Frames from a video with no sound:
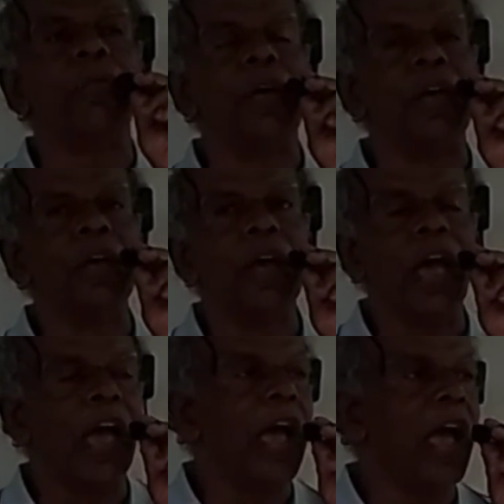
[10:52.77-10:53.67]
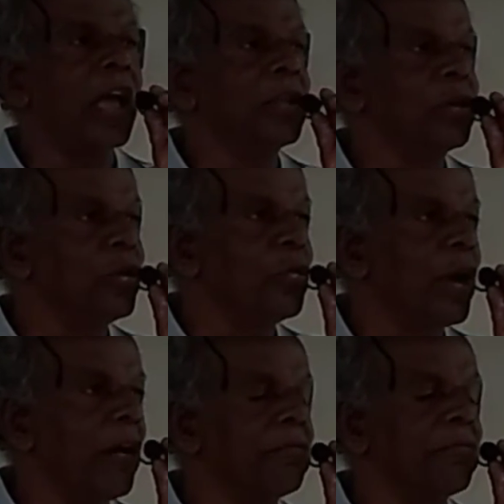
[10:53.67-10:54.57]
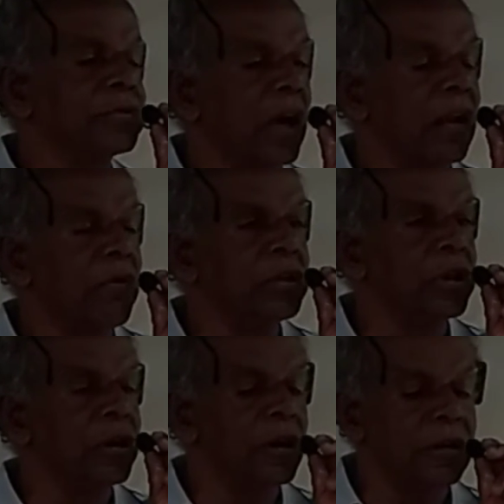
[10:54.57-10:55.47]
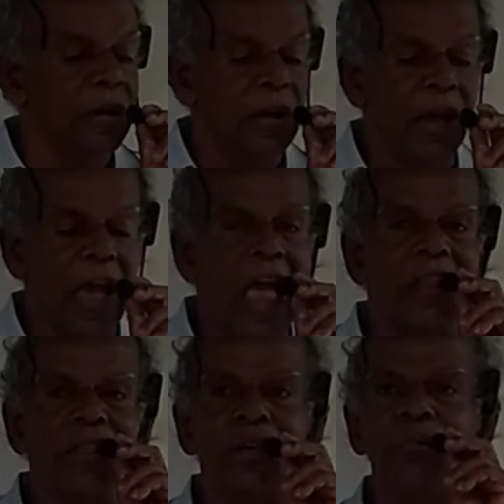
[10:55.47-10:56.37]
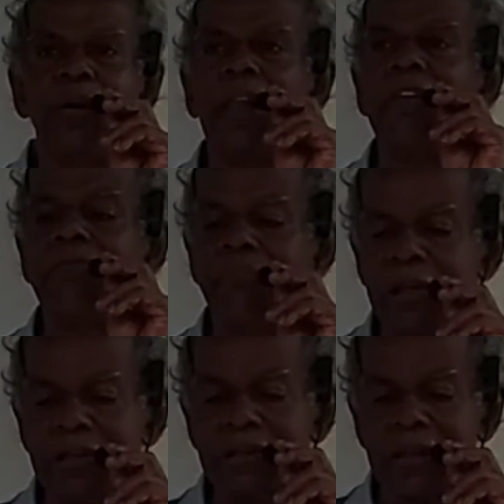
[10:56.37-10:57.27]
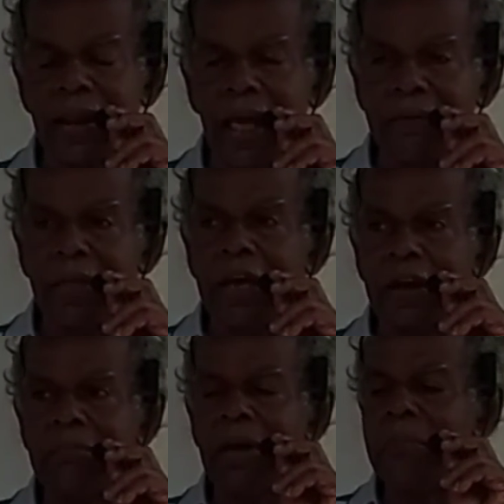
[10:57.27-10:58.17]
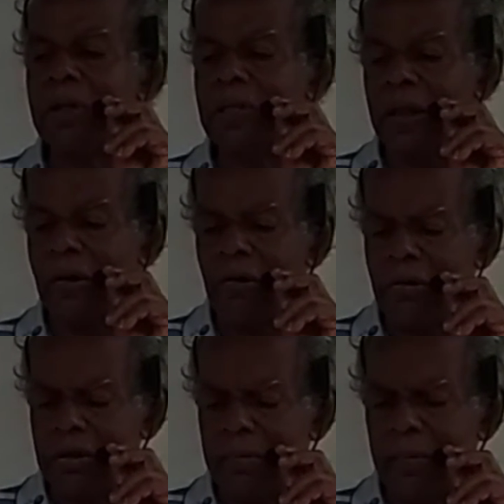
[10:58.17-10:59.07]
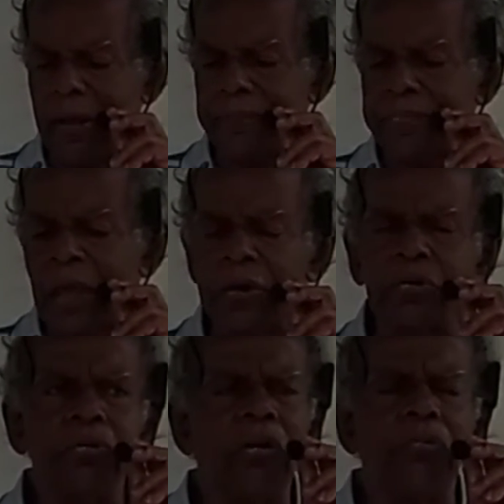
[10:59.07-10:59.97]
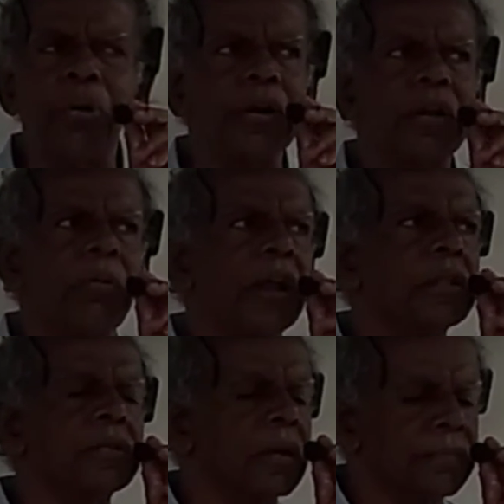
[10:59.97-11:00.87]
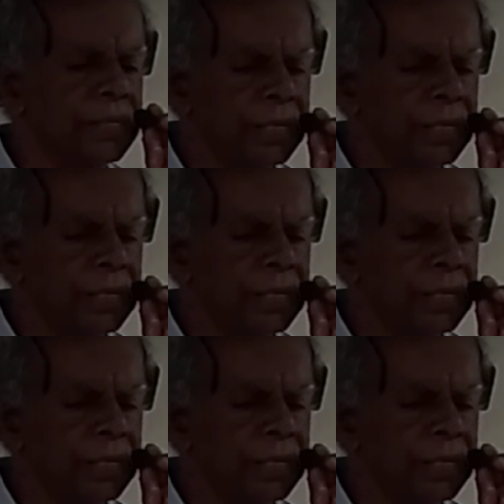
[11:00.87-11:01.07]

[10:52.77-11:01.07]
away, and you have salvation, and you will have peace in life. Remember that. All in well. Do not worry about anything.